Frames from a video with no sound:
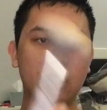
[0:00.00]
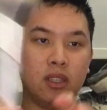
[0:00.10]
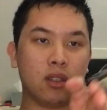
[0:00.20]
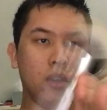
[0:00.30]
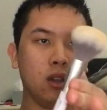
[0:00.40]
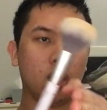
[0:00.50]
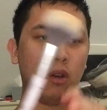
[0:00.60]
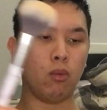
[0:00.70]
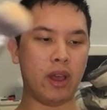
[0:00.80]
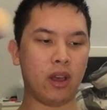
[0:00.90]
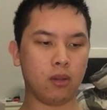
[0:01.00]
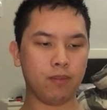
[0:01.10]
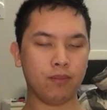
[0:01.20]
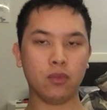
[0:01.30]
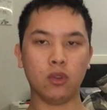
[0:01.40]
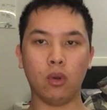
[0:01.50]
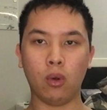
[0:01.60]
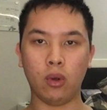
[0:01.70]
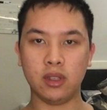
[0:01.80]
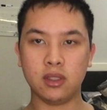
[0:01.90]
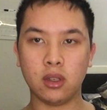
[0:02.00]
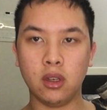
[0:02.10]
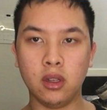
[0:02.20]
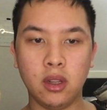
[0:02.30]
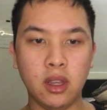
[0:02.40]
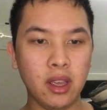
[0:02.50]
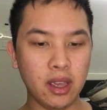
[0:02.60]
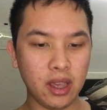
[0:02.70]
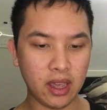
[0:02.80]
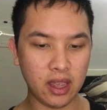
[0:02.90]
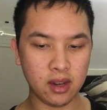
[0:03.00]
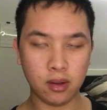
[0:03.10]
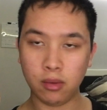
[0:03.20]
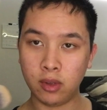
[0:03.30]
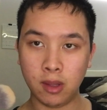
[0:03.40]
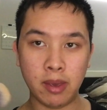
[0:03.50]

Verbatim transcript: this could go well or this could end really